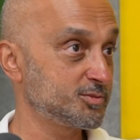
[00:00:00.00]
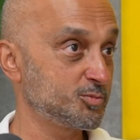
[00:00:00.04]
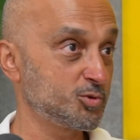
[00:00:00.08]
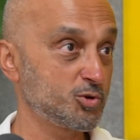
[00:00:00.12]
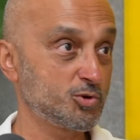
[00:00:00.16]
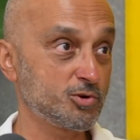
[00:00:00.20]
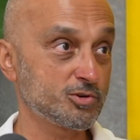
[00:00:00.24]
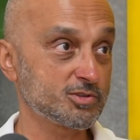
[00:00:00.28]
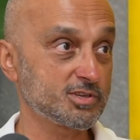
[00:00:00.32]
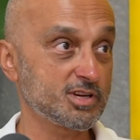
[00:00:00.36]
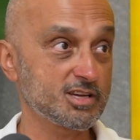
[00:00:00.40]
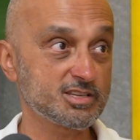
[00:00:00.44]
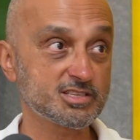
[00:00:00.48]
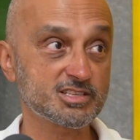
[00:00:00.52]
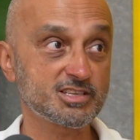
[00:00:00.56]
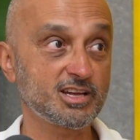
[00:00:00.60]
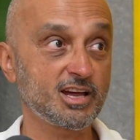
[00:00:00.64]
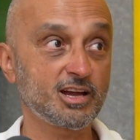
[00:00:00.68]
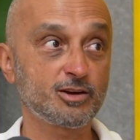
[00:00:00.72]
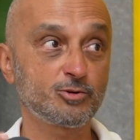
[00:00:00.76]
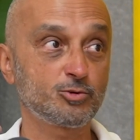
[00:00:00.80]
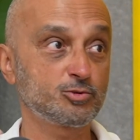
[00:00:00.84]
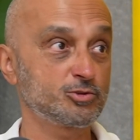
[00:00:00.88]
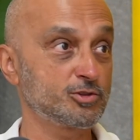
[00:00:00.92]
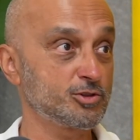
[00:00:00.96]
because I
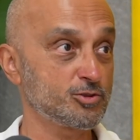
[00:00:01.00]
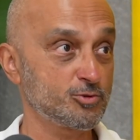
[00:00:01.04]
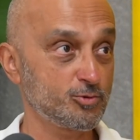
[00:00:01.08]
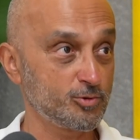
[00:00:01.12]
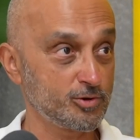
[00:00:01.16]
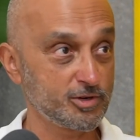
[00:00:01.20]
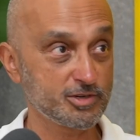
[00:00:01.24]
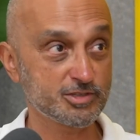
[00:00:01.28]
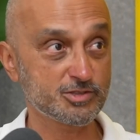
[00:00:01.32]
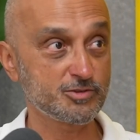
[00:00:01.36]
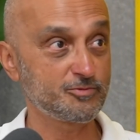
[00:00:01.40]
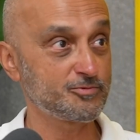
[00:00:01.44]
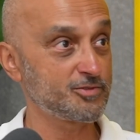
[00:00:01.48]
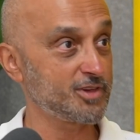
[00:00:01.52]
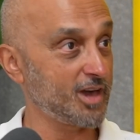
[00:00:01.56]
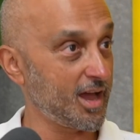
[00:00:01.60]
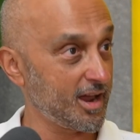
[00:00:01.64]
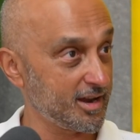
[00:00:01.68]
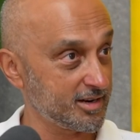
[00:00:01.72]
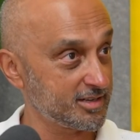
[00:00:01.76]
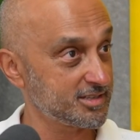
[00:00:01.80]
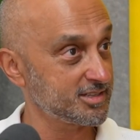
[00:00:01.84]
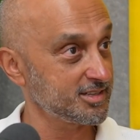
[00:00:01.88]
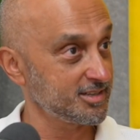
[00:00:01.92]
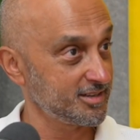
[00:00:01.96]
stand on the shoulders of
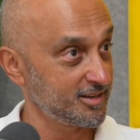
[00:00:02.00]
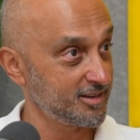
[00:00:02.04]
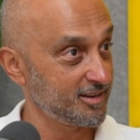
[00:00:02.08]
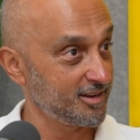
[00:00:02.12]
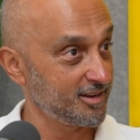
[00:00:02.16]
giants.